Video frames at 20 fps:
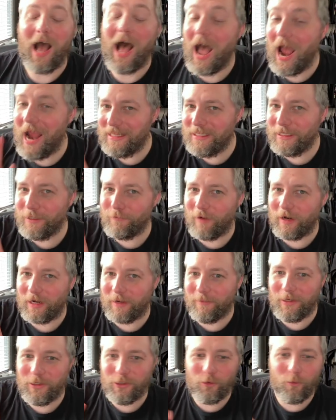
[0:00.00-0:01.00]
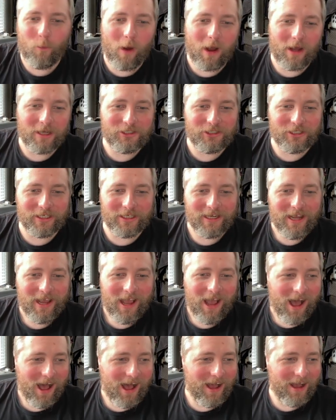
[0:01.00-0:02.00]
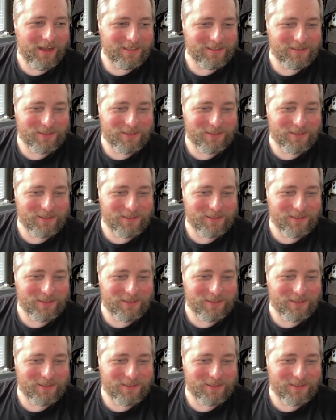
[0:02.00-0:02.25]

I highly recommend you watch it. So